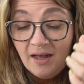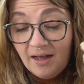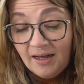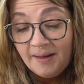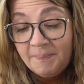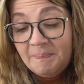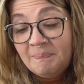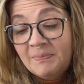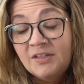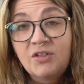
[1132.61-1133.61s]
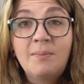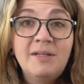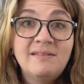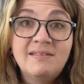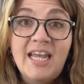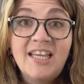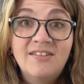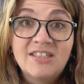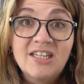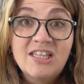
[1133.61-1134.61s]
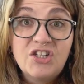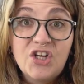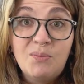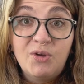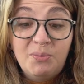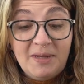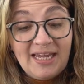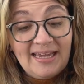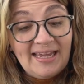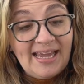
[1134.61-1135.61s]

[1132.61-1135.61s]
So I've been taking this to the gym with me,